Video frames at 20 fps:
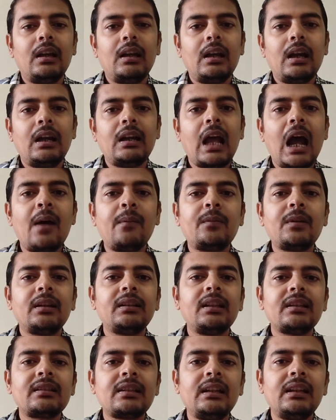and after
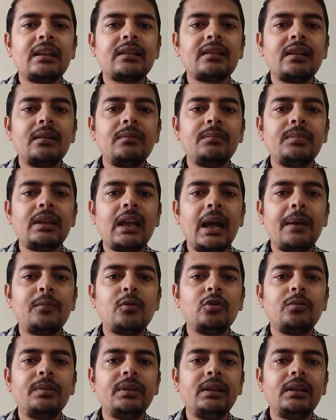the selection we have
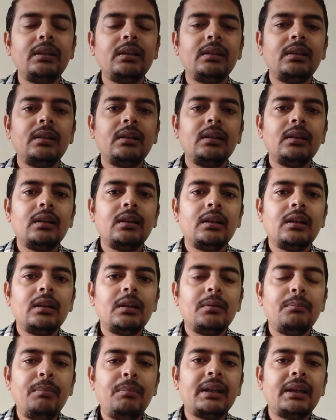to be
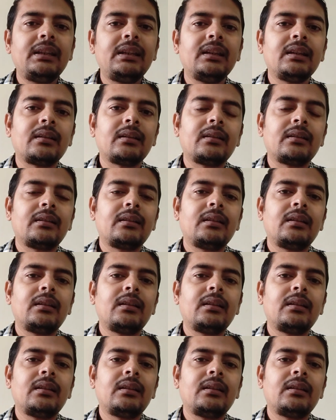making